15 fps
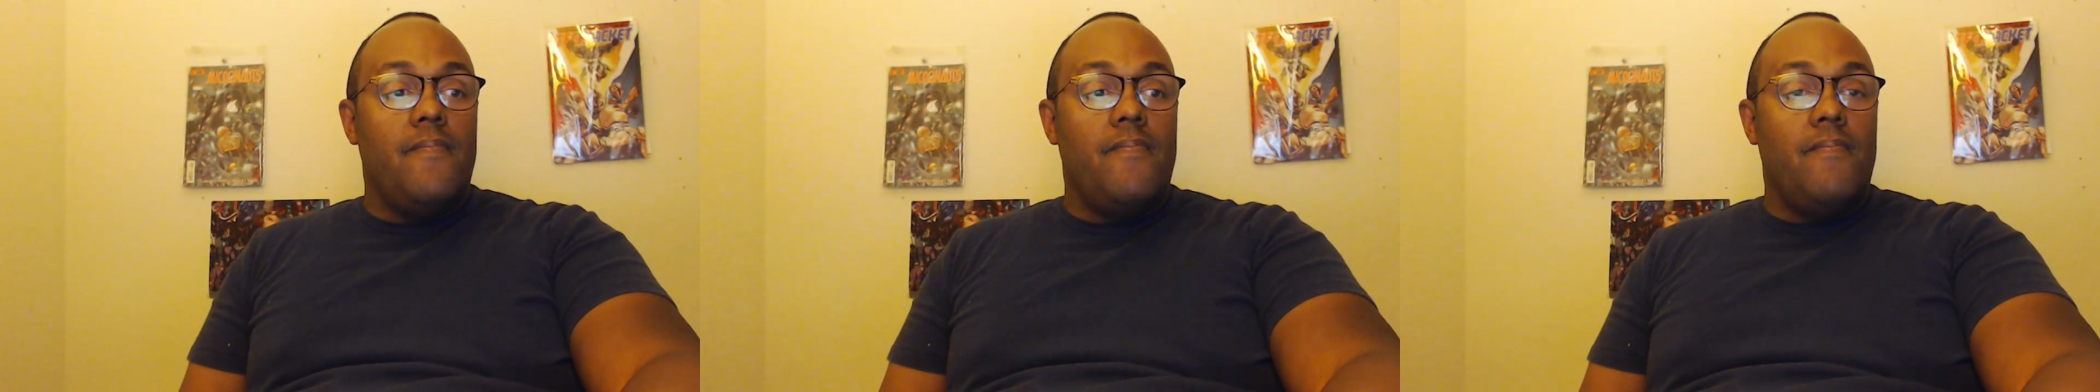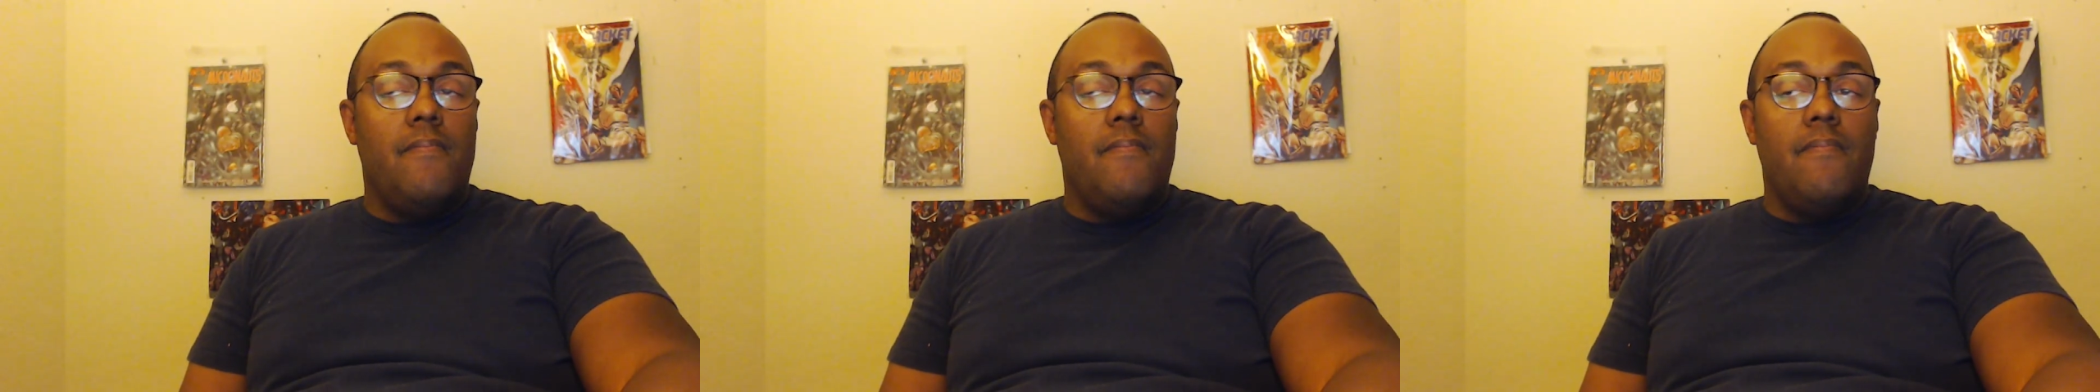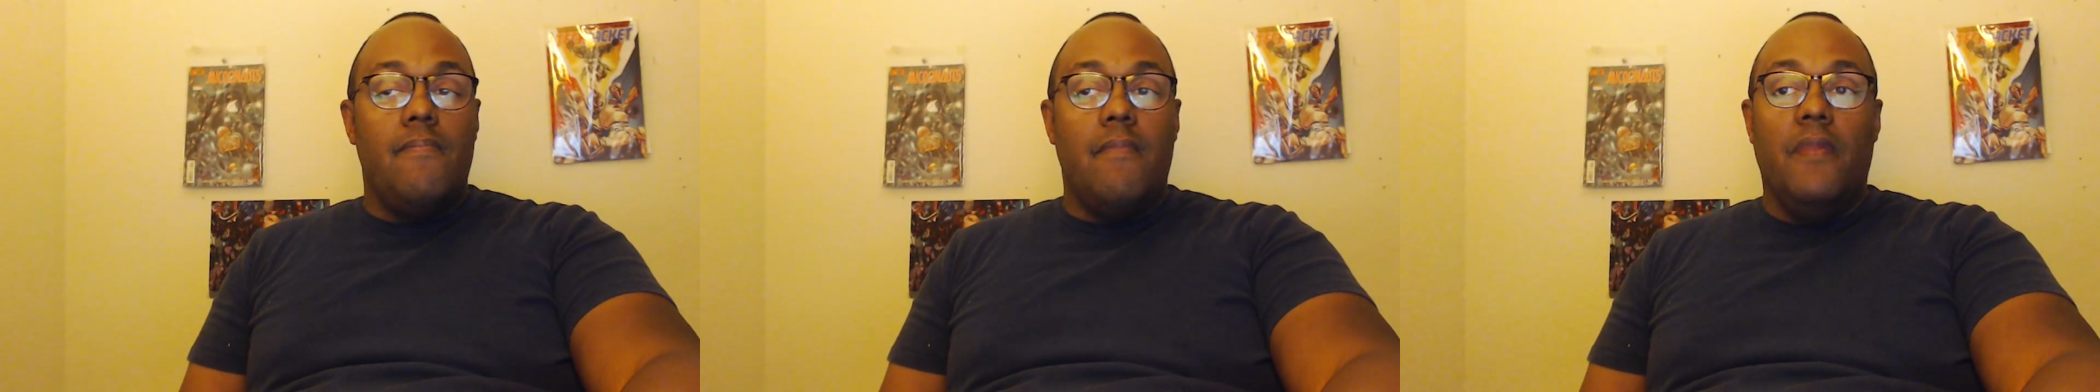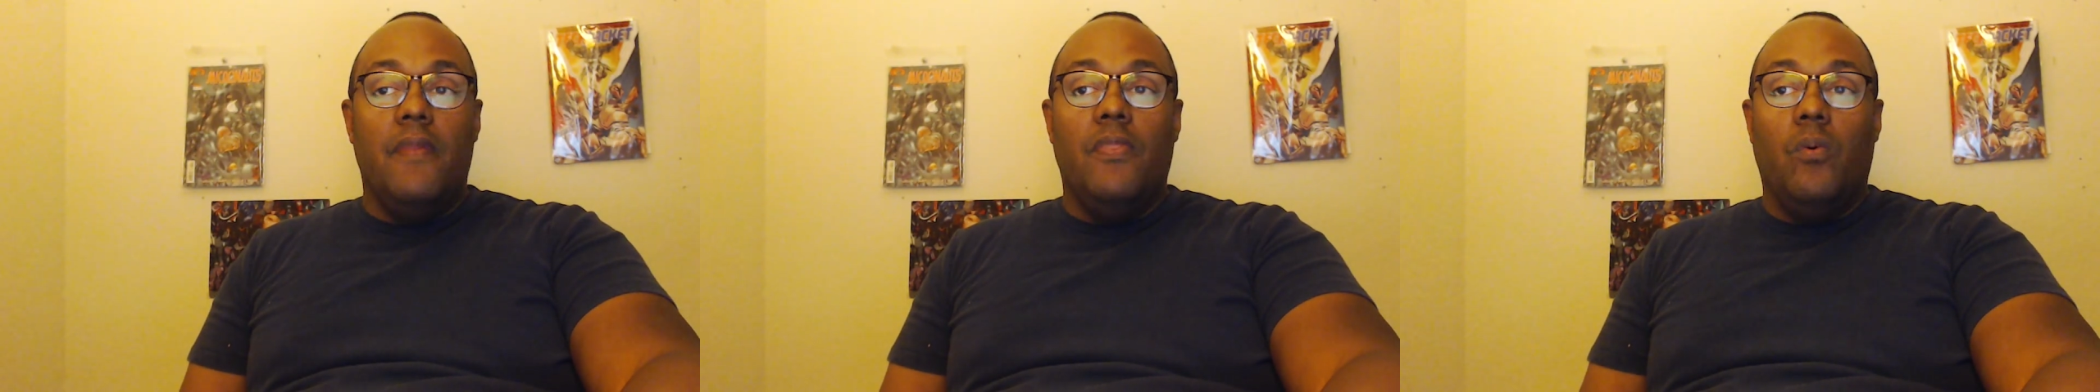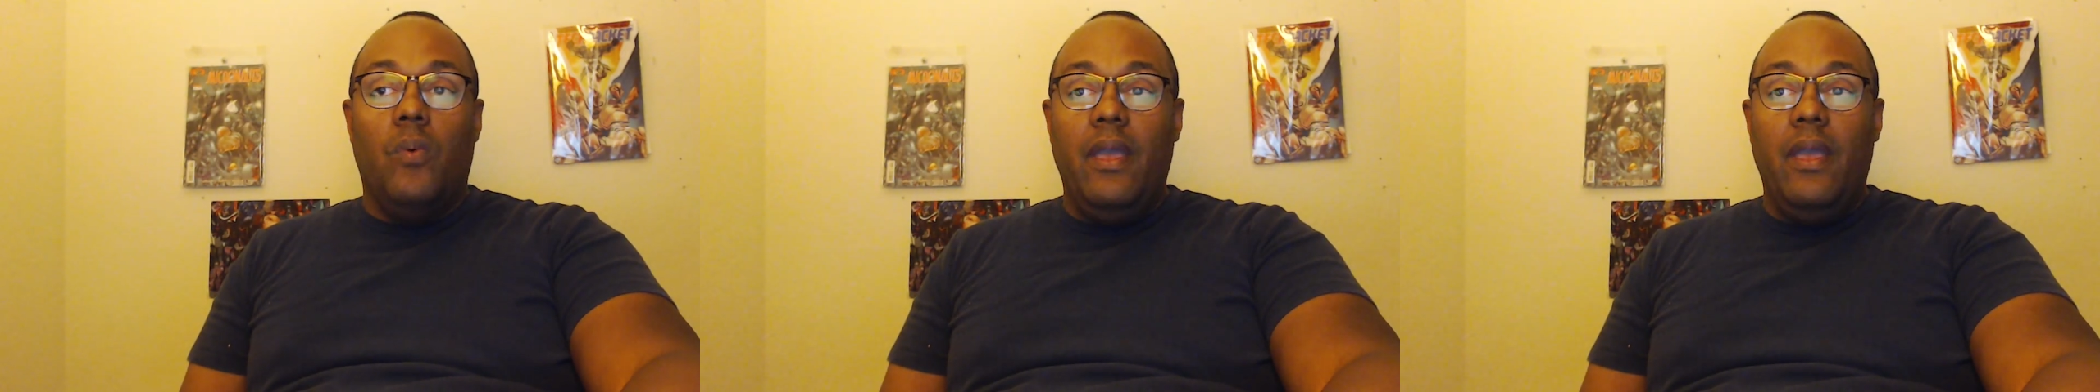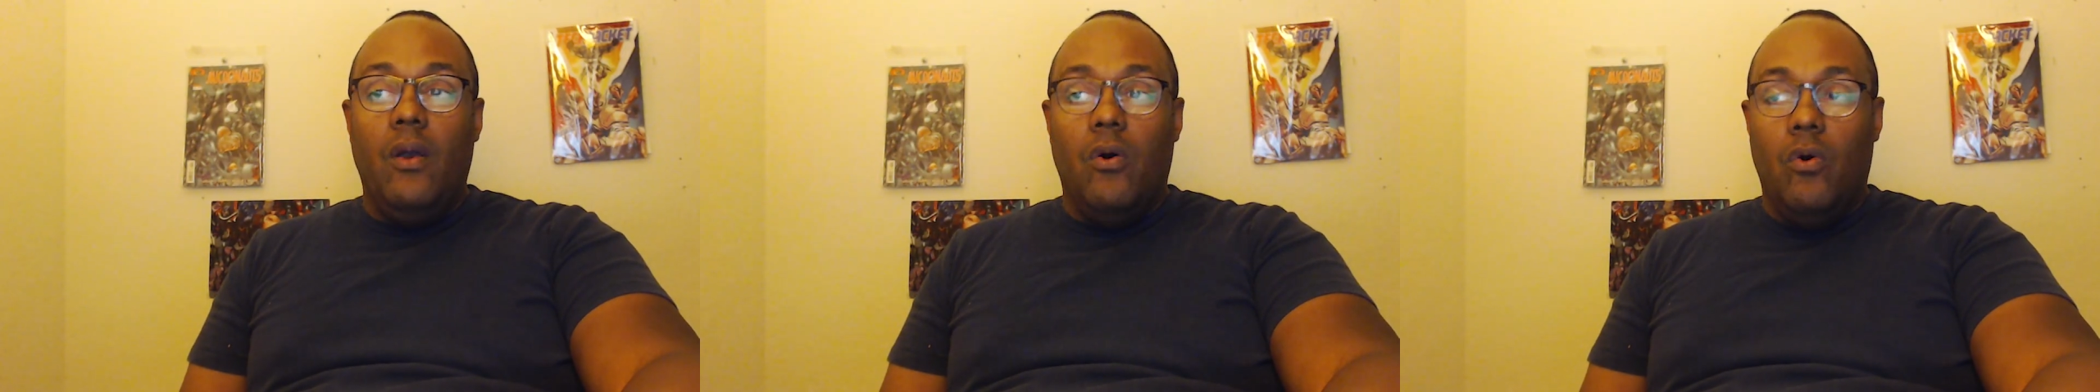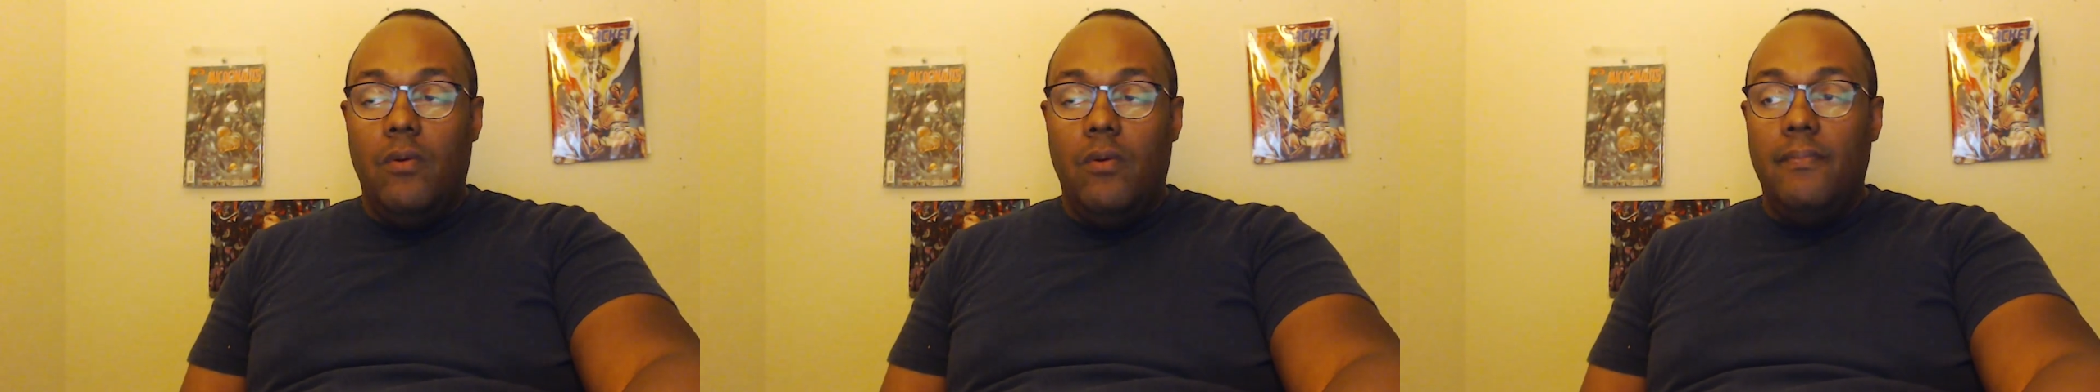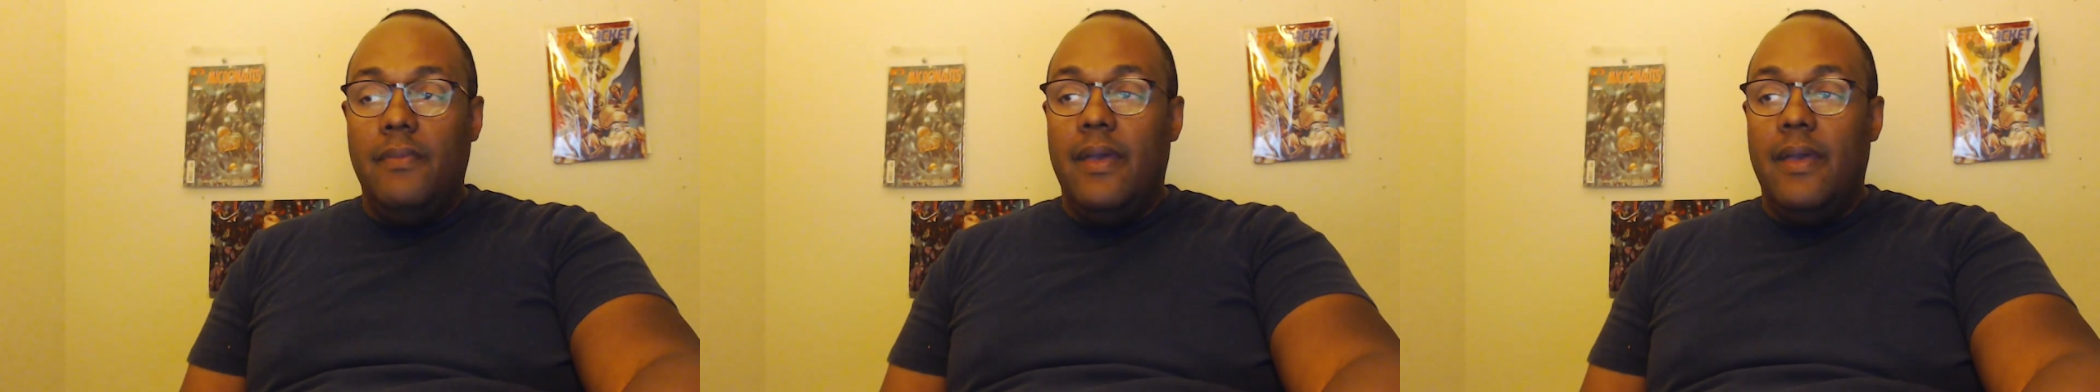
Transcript: On the way home, as